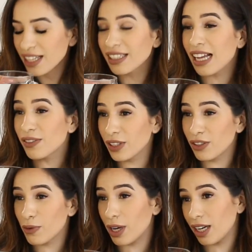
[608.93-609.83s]
That's
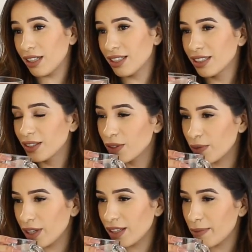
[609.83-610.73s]
Fiji water? Yeah.
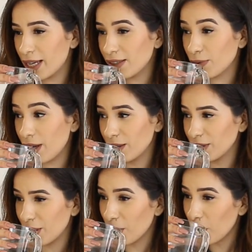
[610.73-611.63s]
Well, I might as well,
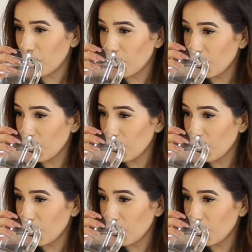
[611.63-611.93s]
you know.